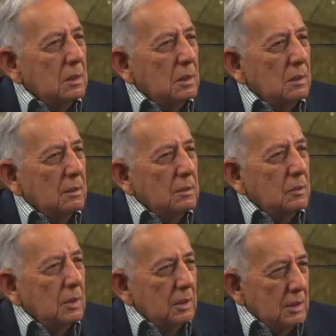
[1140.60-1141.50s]
uh,
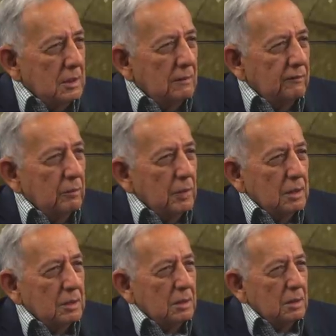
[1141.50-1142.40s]
release
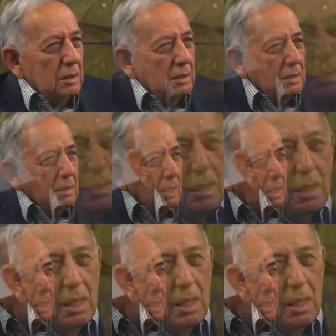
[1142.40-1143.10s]
information is